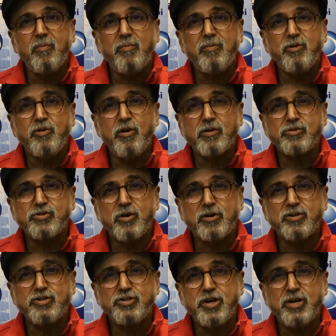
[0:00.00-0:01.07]
New York Stock
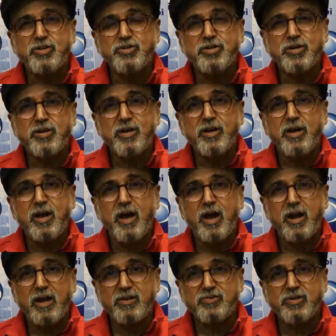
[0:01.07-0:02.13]
Exchange,
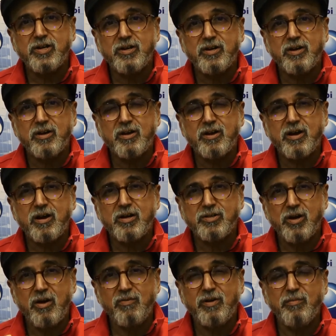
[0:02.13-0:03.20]
and I said
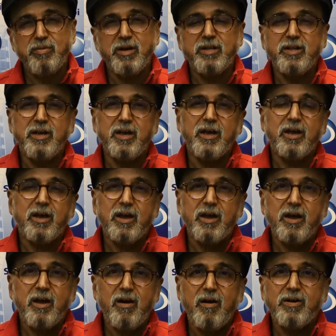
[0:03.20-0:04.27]
Qatar will be the
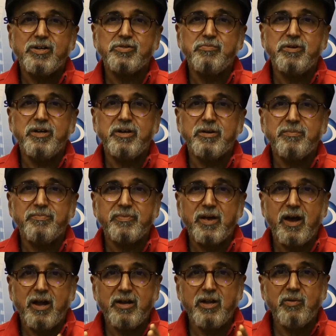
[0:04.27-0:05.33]
honest bidder
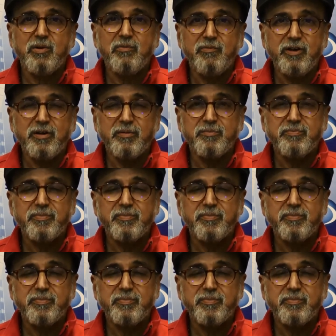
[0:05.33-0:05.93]
and they will win.